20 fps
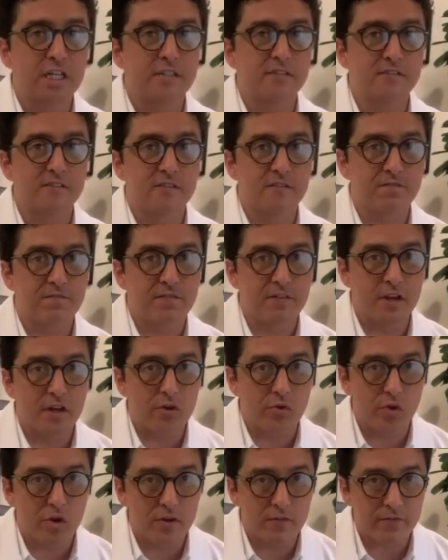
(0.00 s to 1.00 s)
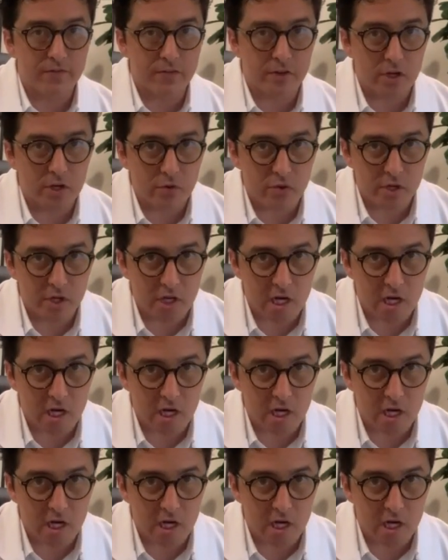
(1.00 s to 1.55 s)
is very, very